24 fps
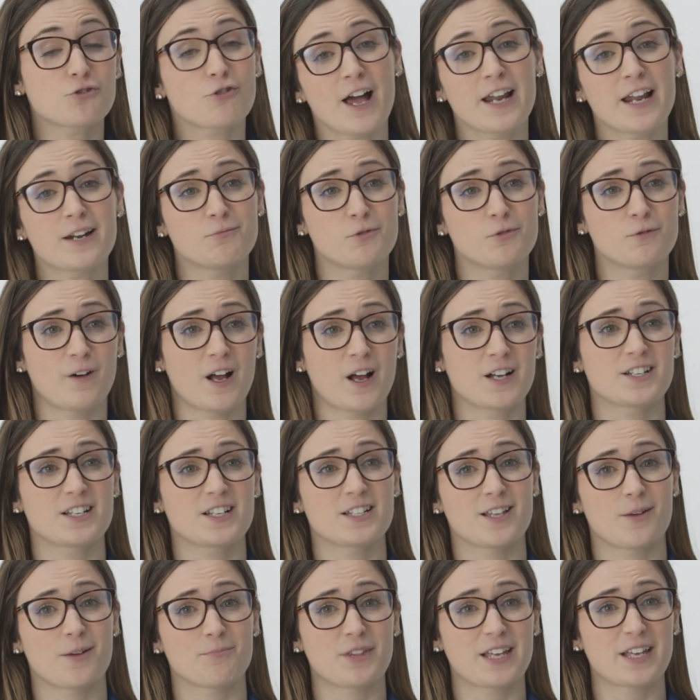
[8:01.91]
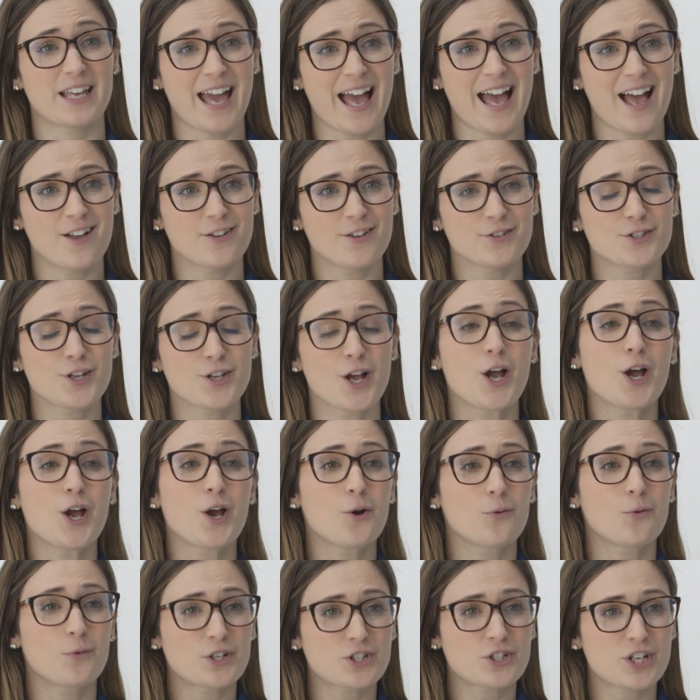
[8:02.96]
try to move on to something else,
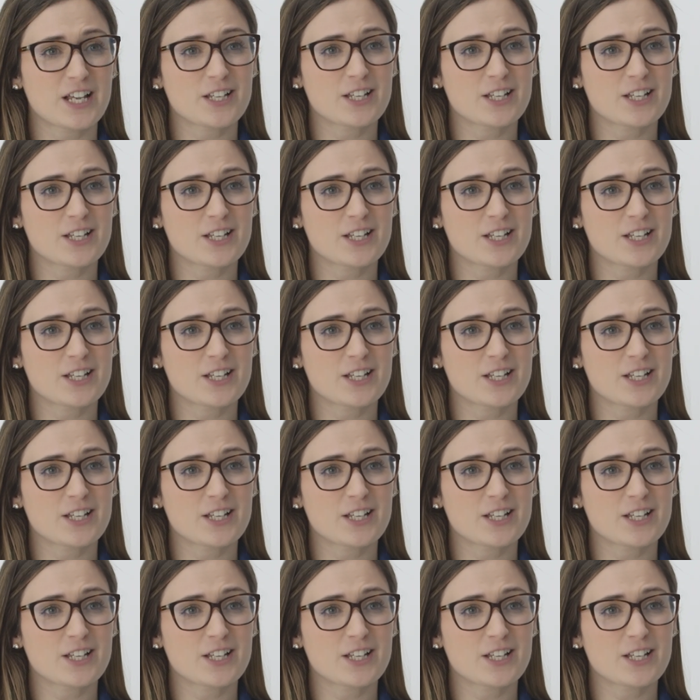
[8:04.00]
which